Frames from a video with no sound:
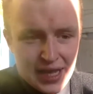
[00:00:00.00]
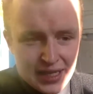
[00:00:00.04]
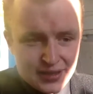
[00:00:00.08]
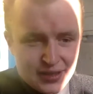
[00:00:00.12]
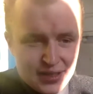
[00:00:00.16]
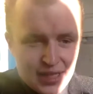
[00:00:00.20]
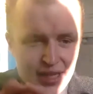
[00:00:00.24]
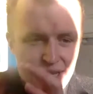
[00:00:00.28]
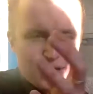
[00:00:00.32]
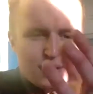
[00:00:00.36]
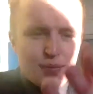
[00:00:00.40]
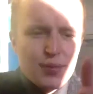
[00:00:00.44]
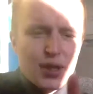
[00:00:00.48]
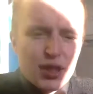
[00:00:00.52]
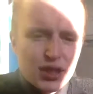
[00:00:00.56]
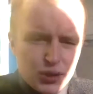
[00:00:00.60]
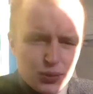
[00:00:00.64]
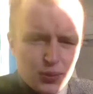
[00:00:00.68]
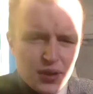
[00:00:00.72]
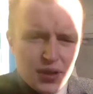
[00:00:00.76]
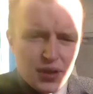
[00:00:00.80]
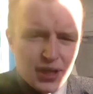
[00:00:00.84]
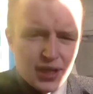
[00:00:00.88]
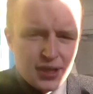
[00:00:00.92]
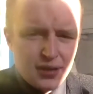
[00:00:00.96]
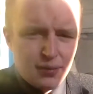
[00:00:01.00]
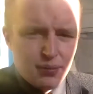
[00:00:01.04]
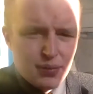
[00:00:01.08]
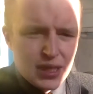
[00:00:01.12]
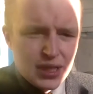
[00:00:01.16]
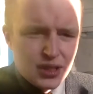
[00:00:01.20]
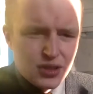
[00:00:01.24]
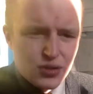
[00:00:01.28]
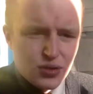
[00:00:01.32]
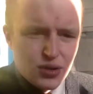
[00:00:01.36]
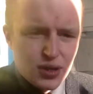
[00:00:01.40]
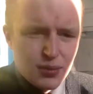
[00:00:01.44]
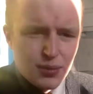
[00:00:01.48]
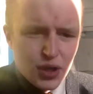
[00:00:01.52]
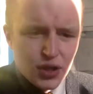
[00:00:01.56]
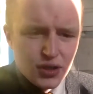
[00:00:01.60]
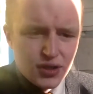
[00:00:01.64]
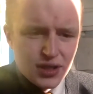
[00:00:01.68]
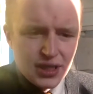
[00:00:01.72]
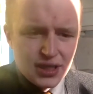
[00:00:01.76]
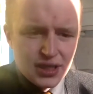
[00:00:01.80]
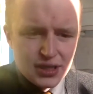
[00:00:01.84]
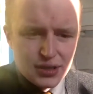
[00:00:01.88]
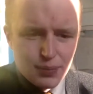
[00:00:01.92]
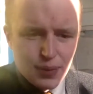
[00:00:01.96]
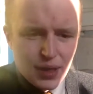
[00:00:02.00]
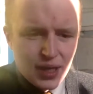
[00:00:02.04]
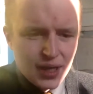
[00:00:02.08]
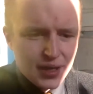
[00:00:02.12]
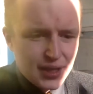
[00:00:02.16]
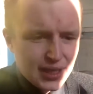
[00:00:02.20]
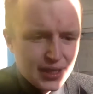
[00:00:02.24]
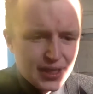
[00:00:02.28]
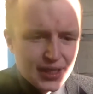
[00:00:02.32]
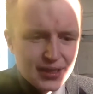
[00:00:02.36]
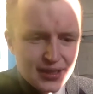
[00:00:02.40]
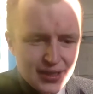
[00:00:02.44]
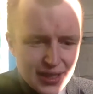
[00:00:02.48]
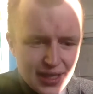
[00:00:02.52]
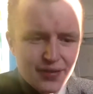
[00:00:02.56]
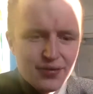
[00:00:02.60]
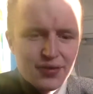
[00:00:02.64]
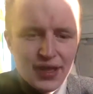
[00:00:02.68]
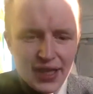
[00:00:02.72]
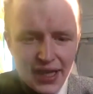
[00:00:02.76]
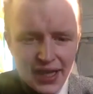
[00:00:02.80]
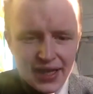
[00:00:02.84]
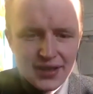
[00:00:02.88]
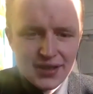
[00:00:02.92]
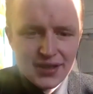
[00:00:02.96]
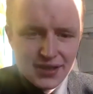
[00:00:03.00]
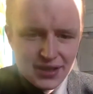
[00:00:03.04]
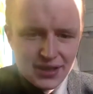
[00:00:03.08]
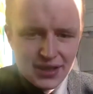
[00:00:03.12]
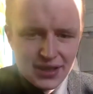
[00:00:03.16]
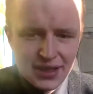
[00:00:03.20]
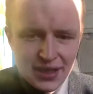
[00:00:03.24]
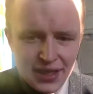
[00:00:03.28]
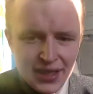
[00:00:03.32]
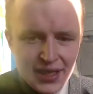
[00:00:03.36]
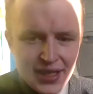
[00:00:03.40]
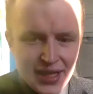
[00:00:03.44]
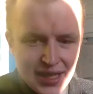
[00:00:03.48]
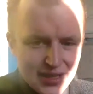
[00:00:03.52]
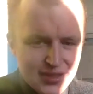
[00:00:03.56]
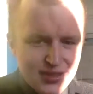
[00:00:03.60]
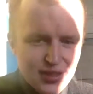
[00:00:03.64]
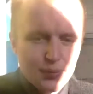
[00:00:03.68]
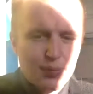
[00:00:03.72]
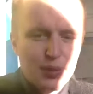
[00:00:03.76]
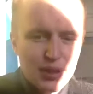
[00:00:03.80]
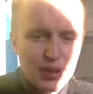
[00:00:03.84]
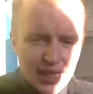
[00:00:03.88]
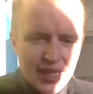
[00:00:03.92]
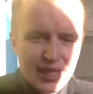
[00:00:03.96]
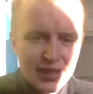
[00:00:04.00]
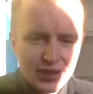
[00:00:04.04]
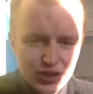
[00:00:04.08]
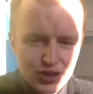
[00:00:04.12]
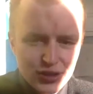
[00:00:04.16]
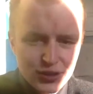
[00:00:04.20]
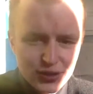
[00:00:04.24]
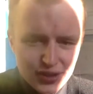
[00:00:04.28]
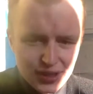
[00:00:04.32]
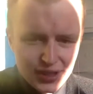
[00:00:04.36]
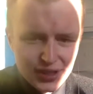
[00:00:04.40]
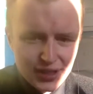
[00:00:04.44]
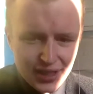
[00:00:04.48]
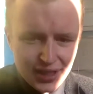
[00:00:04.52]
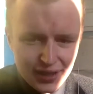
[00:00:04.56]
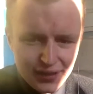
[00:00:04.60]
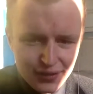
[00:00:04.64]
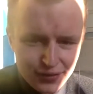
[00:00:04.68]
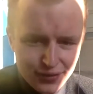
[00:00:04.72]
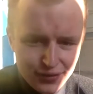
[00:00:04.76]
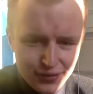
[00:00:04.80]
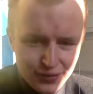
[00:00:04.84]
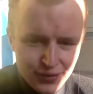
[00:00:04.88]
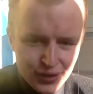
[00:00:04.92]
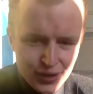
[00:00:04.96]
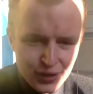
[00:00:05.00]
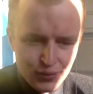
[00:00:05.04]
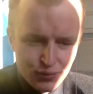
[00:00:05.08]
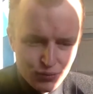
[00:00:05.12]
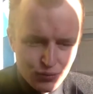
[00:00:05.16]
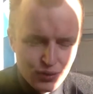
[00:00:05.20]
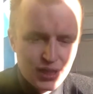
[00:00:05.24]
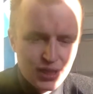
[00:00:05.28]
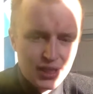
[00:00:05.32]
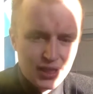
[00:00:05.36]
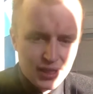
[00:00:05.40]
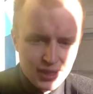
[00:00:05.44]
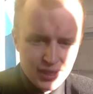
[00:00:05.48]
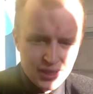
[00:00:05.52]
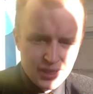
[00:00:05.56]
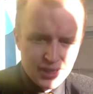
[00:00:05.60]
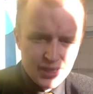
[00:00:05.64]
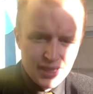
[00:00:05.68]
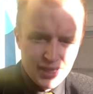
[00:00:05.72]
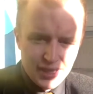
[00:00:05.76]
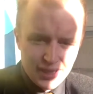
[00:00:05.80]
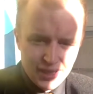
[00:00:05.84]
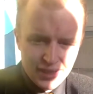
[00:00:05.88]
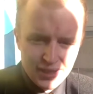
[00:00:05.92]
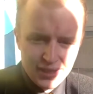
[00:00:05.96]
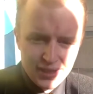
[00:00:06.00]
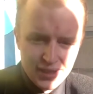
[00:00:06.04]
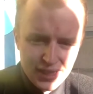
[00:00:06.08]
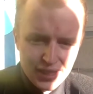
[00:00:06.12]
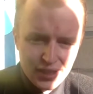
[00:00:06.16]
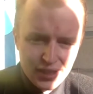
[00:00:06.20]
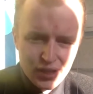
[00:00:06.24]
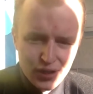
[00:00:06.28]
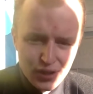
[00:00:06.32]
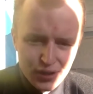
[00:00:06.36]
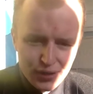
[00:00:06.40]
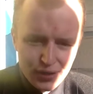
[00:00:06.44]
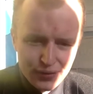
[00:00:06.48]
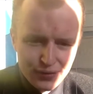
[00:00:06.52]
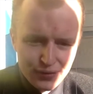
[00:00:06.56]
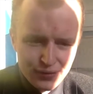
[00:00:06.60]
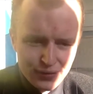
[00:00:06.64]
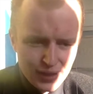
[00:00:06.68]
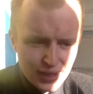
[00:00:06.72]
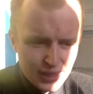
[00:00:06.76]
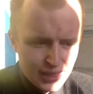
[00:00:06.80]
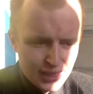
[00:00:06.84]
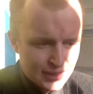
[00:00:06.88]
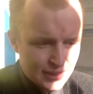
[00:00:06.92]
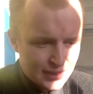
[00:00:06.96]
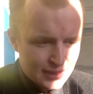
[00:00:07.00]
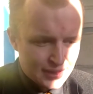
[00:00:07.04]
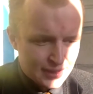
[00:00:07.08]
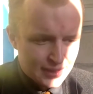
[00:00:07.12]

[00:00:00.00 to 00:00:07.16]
as much with a kind of mainstream audience. But I think it definitely has the potential to kind of really kick off. And